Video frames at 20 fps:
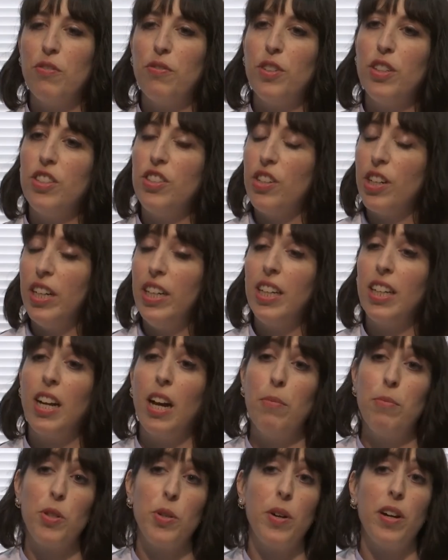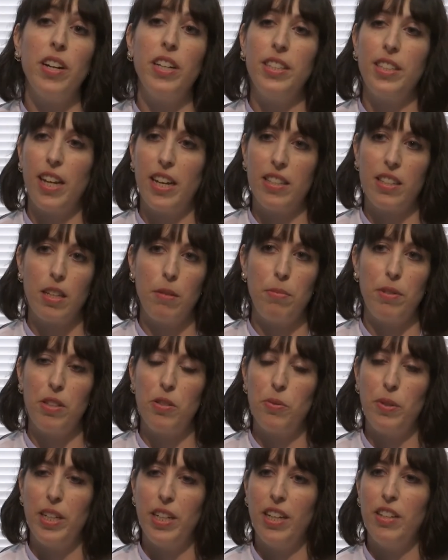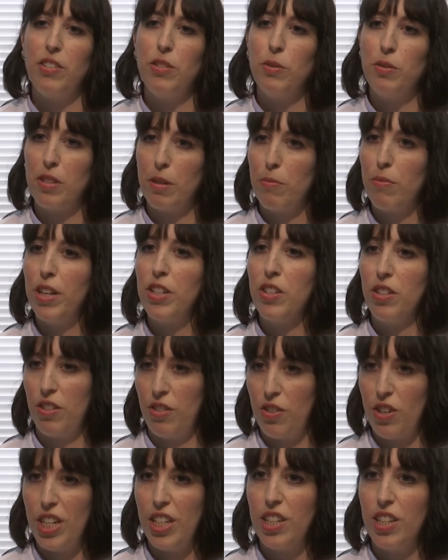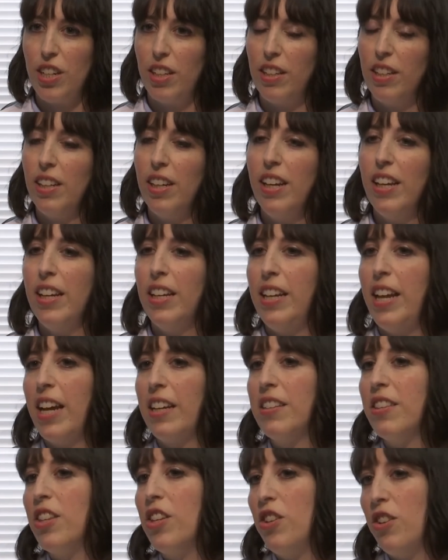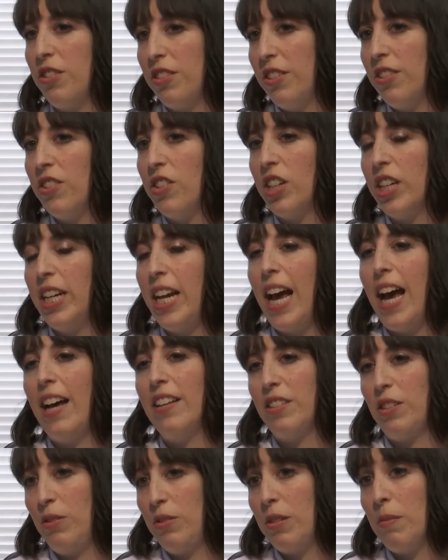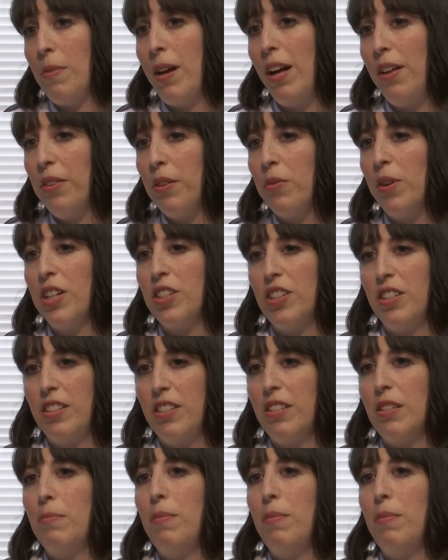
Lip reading: First, you're going to come to our endoscopy suite and do some registration. Next, the nurses are going to ask you some health questions to